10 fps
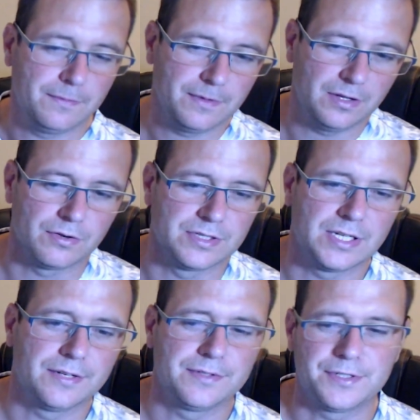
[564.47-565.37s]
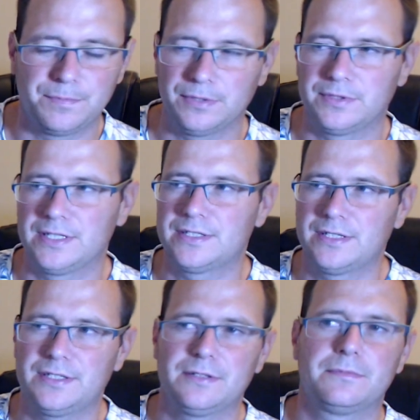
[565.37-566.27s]
The idea is to build these
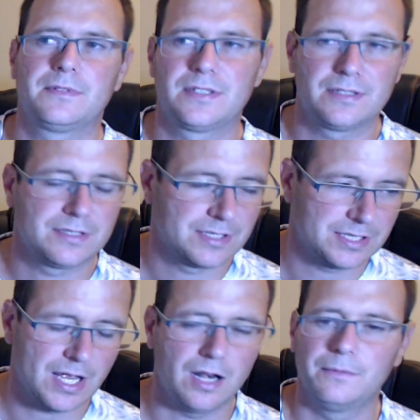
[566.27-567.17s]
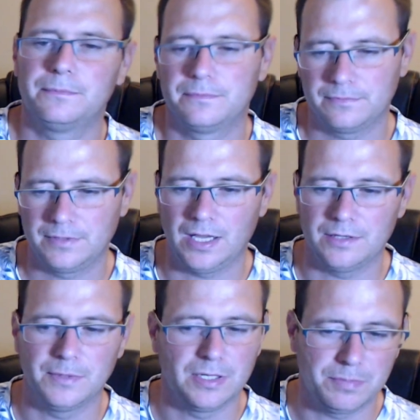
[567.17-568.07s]
systems, sell them, get
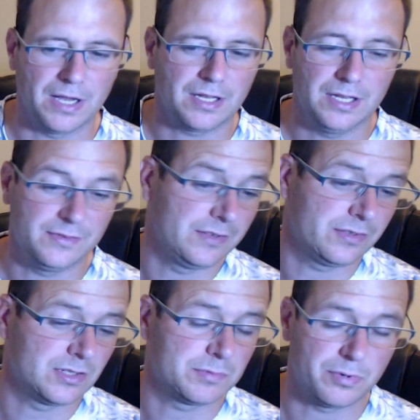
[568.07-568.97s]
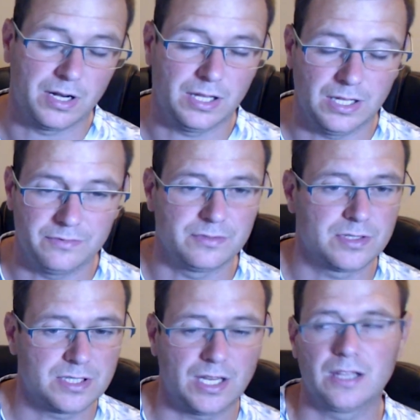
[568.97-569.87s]
the money back, even if I just break even,
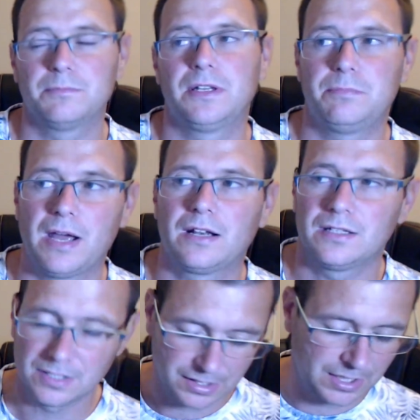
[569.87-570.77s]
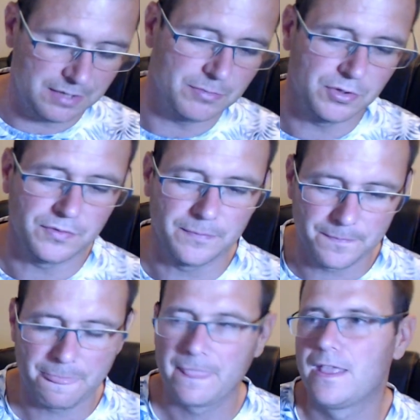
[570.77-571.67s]
just to get the money back, keep moving.
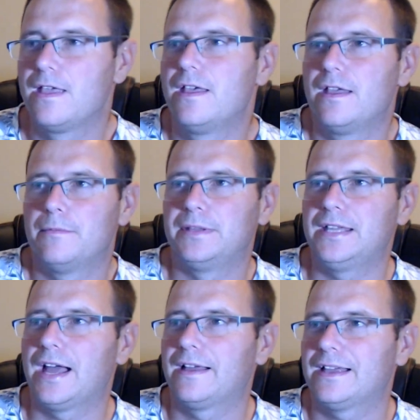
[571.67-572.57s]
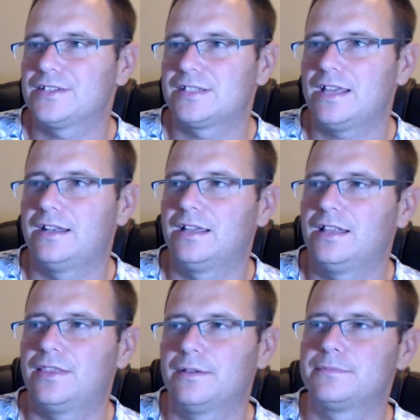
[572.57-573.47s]
But yeah, as I said,
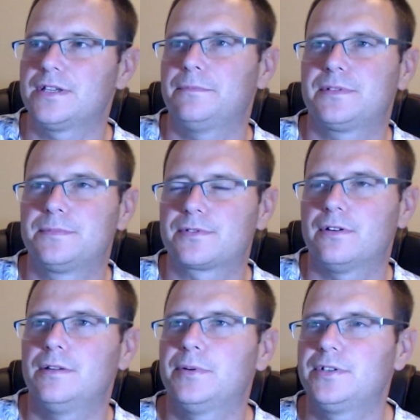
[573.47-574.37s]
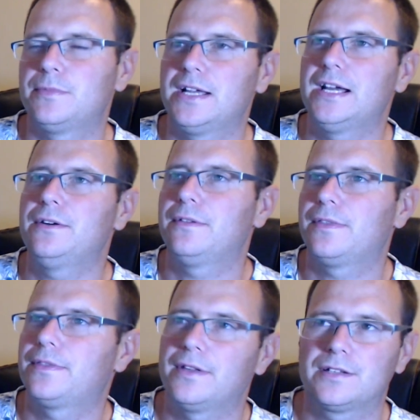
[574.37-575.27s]
hit thumbs up, subscribe on your way out.
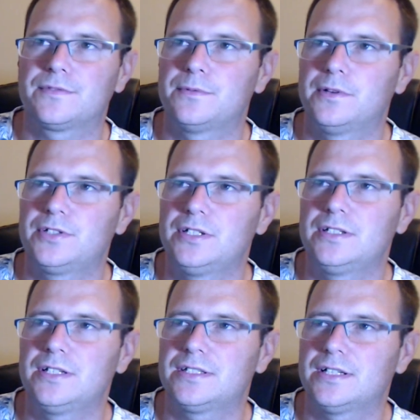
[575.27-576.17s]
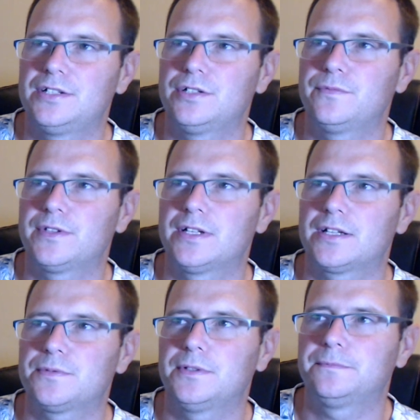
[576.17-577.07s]
Thanks for watching. Stay tuned for the
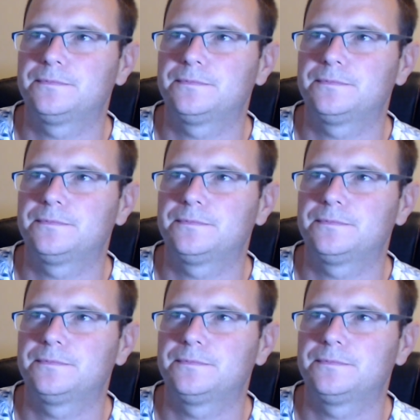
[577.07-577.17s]
next one.